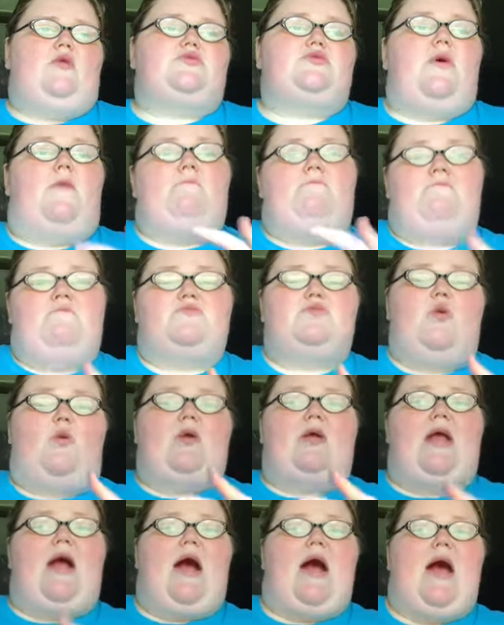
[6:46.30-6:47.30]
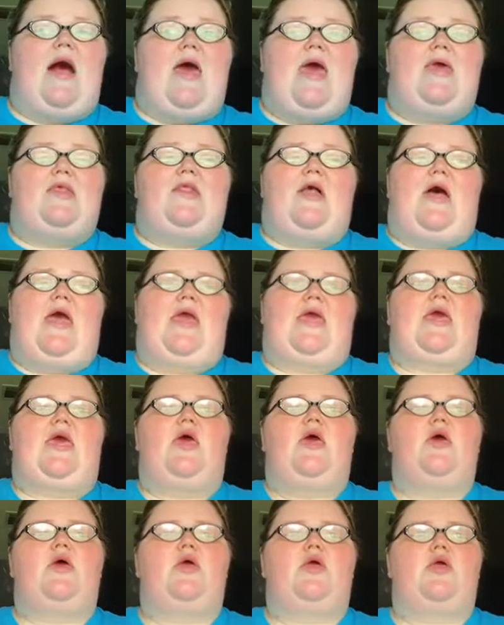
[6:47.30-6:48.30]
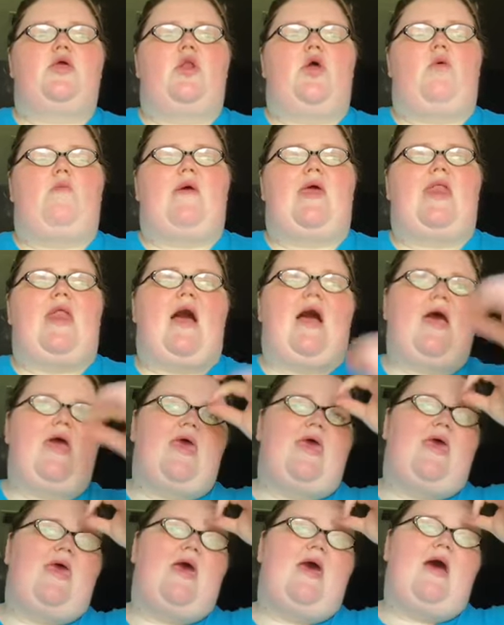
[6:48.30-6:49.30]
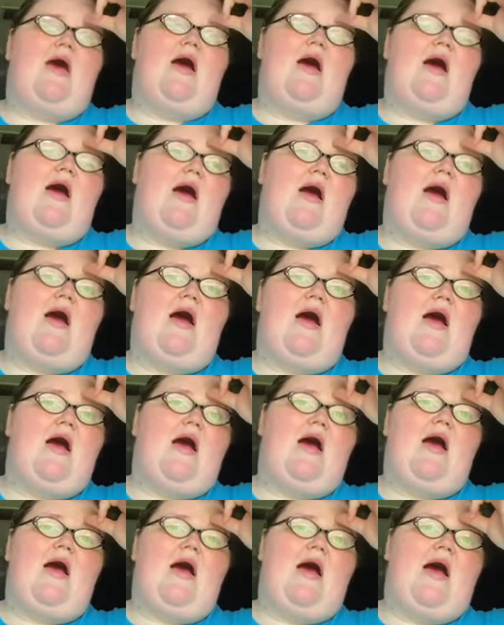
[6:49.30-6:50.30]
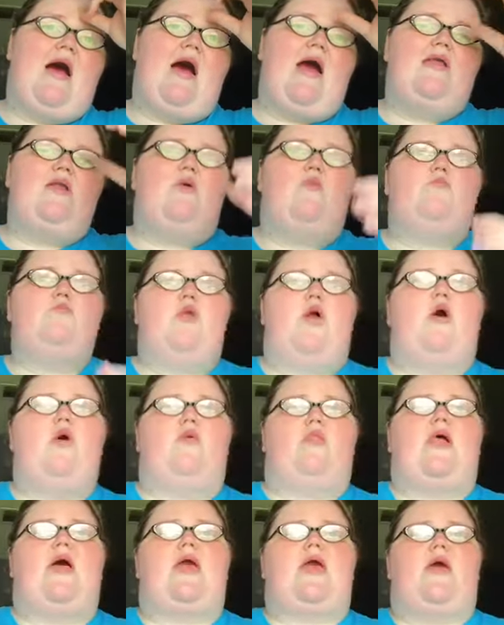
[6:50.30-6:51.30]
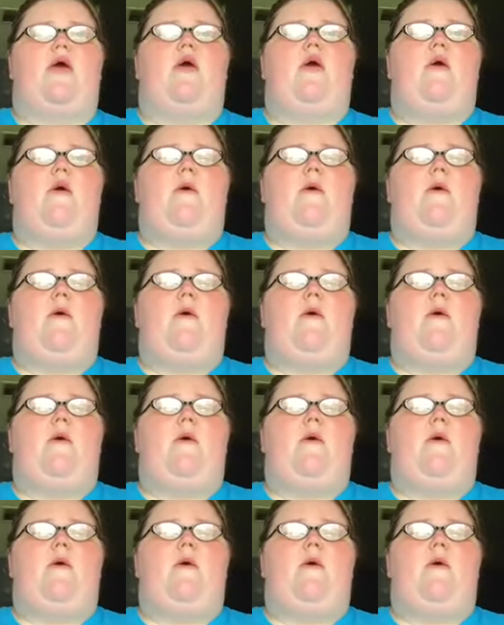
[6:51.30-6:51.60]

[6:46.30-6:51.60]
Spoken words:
to a guy, like, you know, and I don't know, like,